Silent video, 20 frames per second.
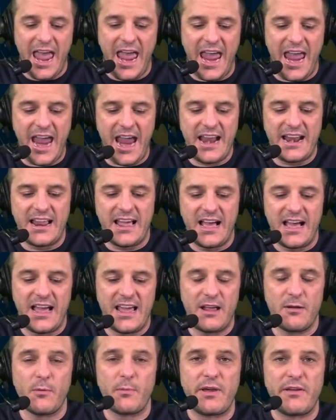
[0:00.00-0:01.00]
And
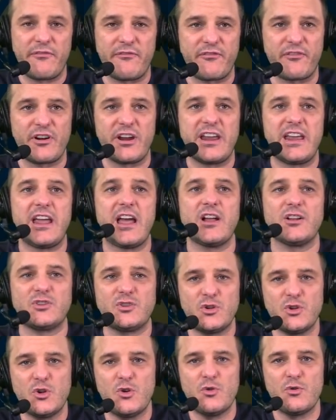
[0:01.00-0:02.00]
it will be free
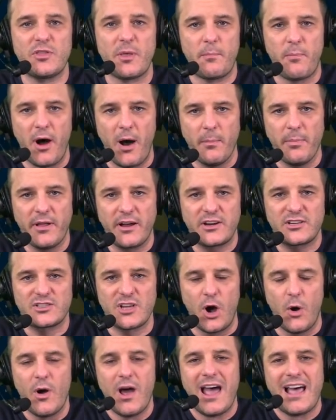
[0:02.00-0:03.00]
to the public.
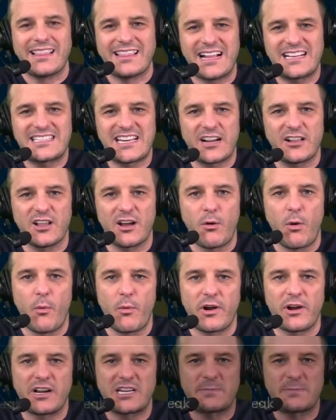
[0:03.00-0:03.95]
So let's take a look at what we're going to